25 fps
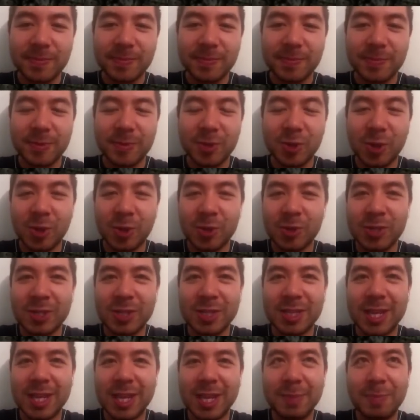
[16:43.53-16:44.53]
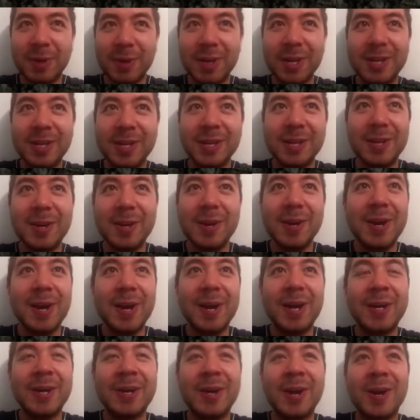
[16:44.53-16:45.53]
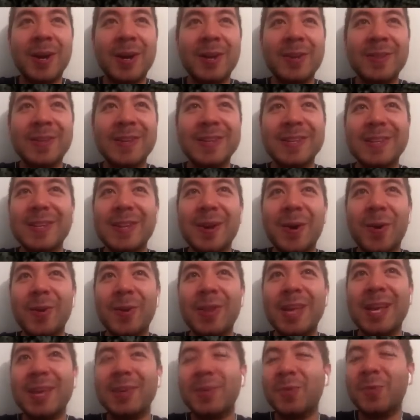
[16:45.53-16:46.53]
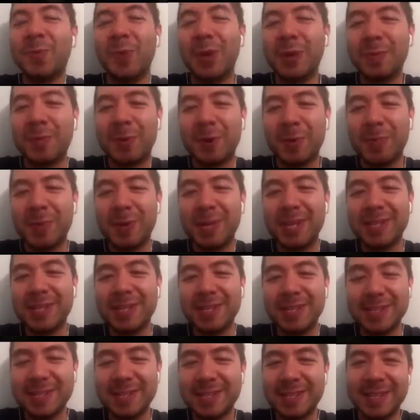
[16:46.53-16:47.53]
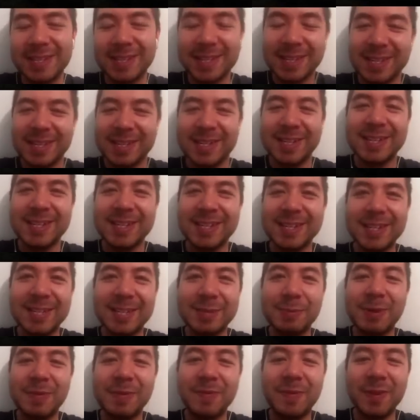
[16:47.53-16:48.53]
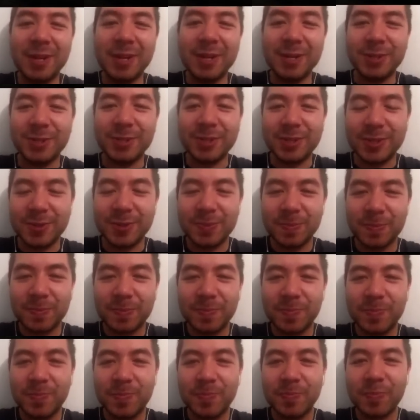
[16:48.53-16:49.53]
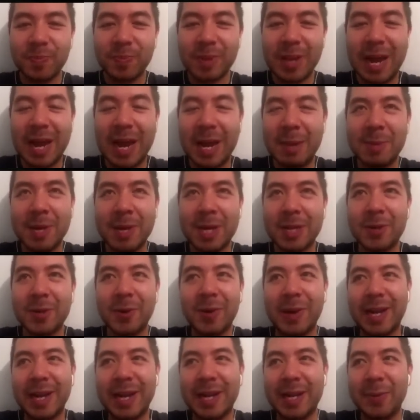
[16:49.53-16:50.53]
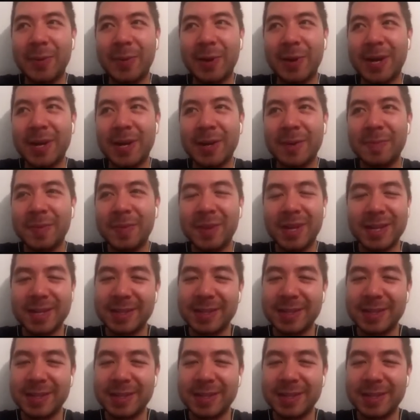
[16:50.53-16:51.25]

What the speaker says: So I'll just keep a Nar that only has one more piece to be finished. I'm not going anywhere. Like,